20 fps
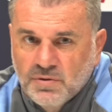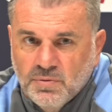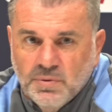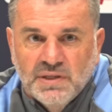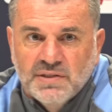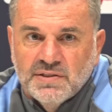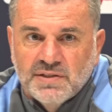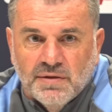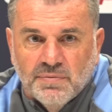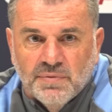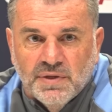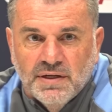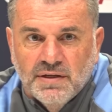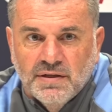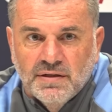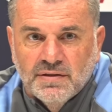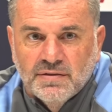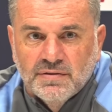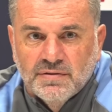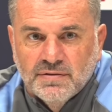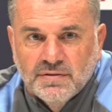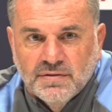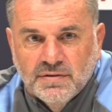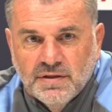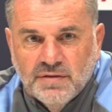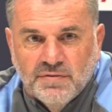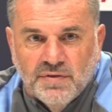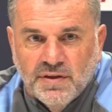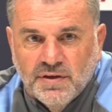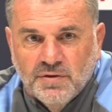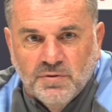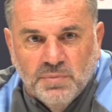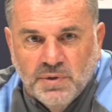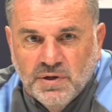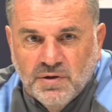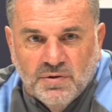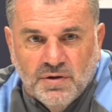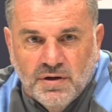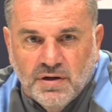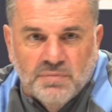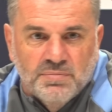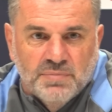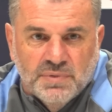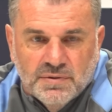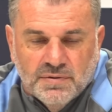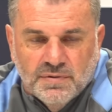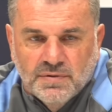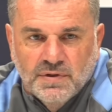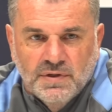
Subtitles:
to win something and everything will be all right. But